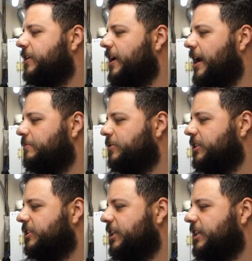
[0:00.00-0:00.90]
grams
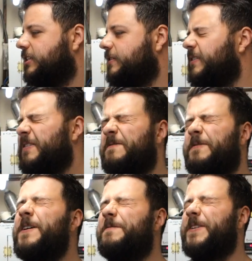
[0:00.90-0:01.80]
instead of
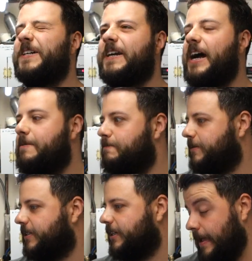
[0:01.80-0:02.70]
250
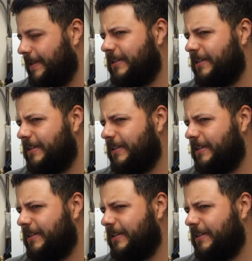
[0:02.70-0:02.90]
grams.